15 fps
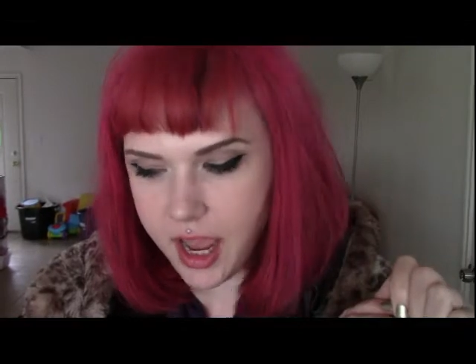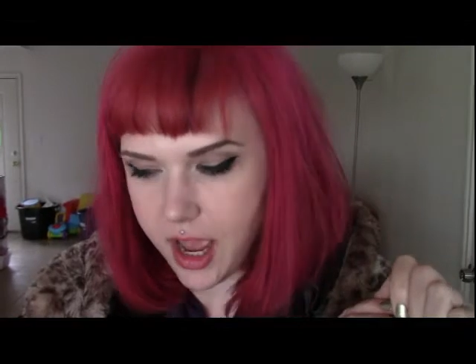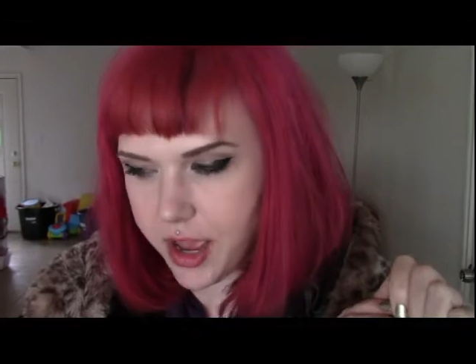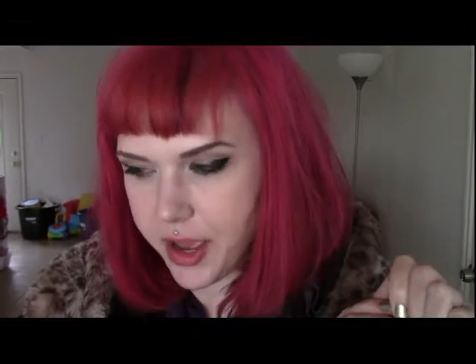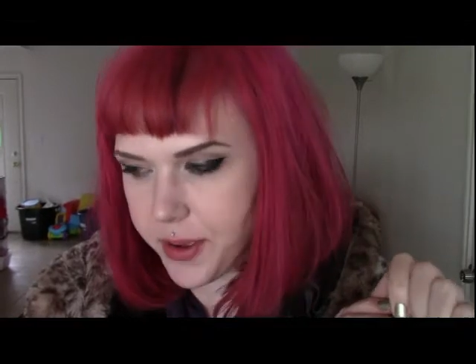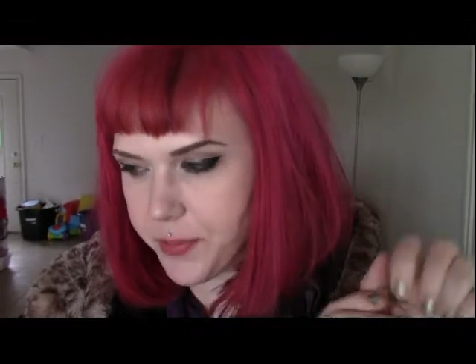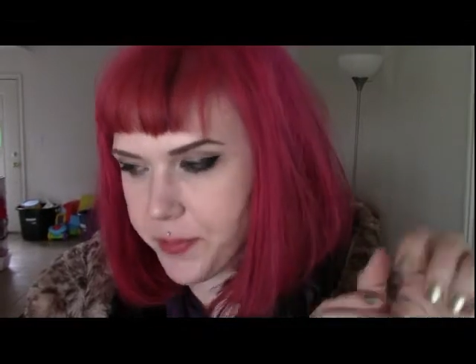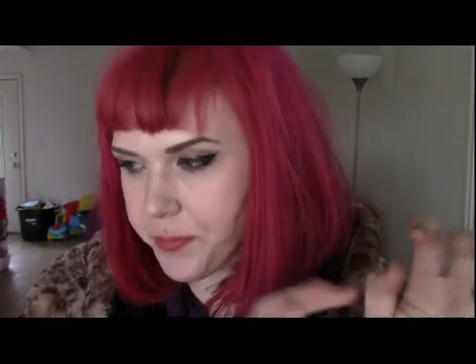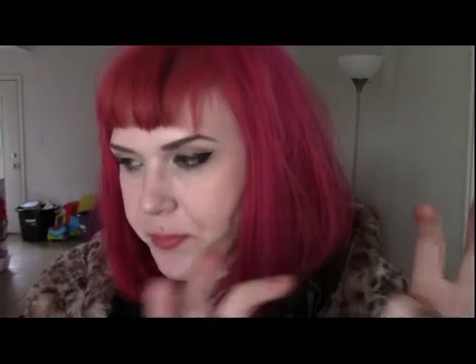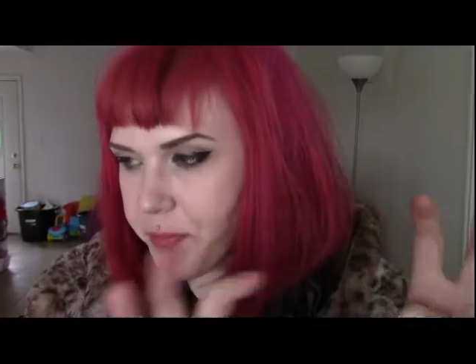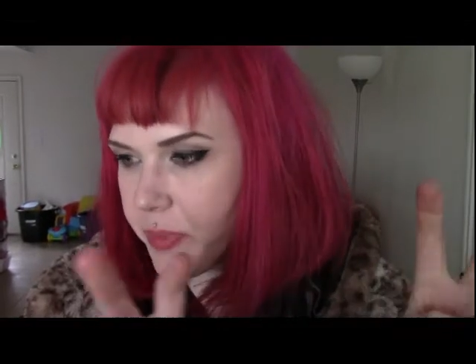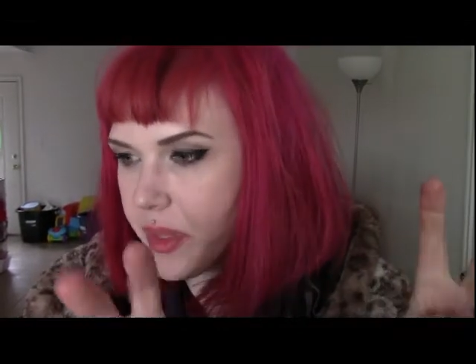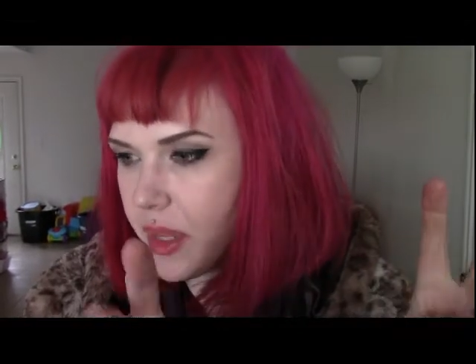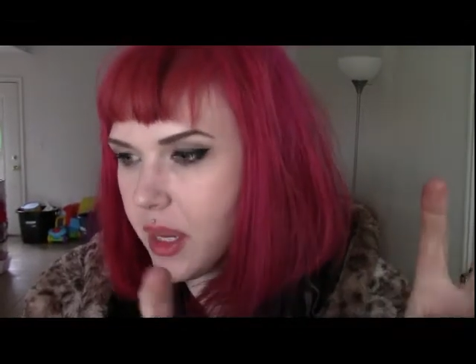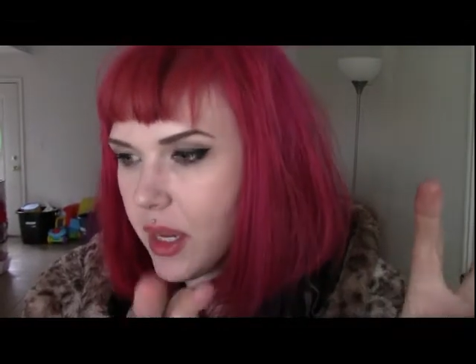
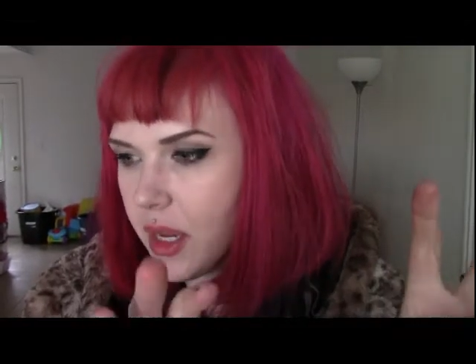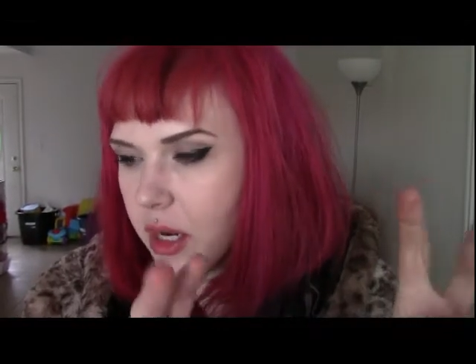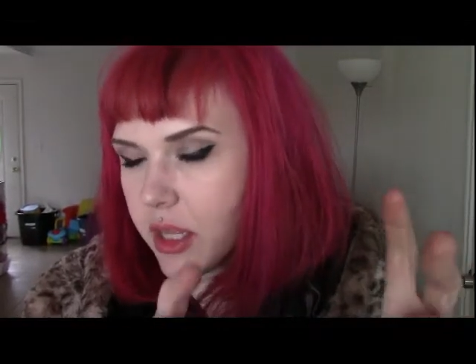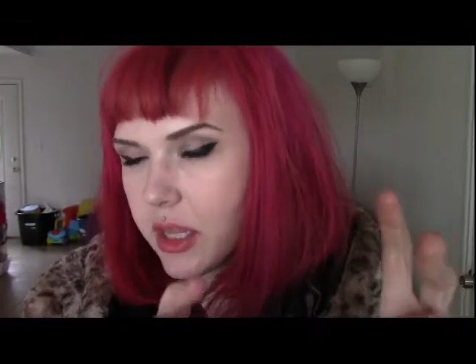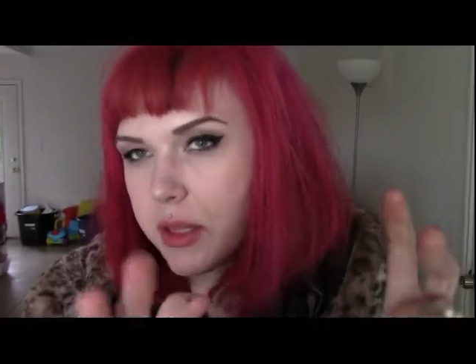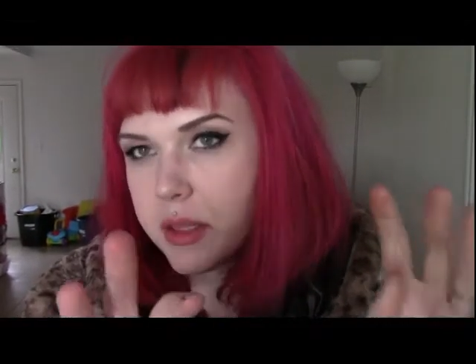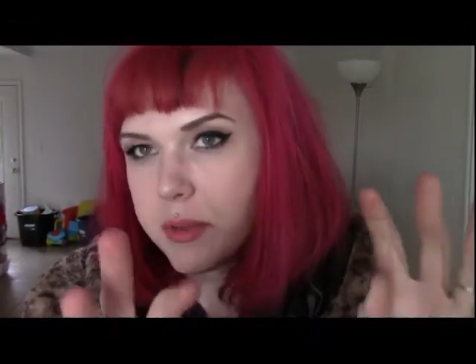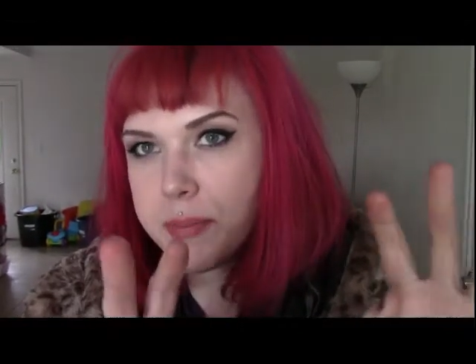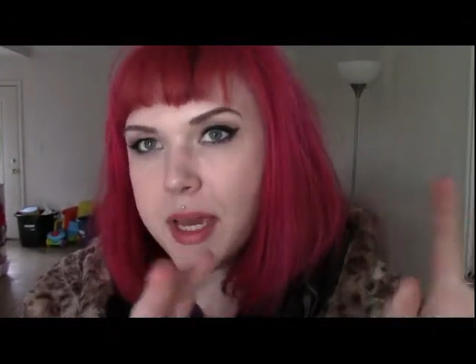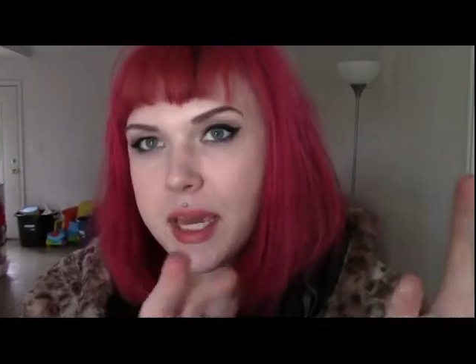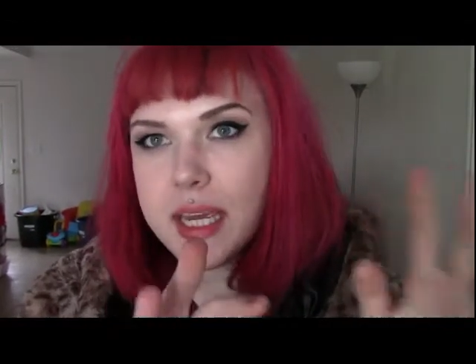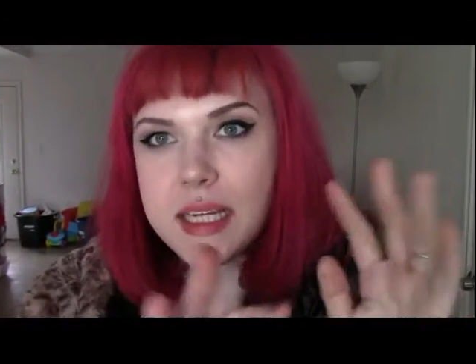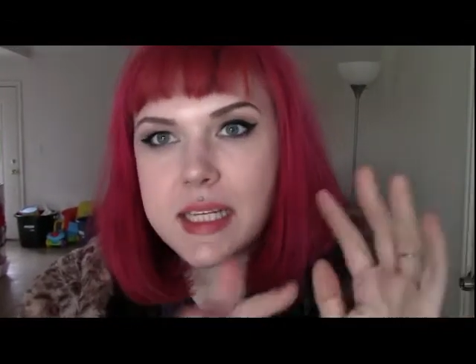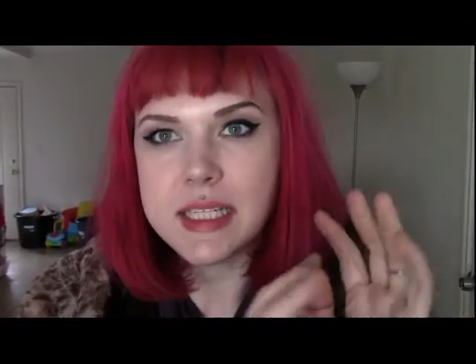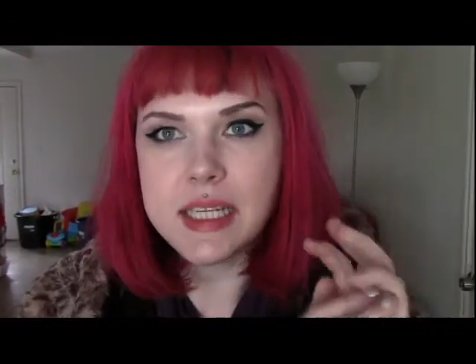my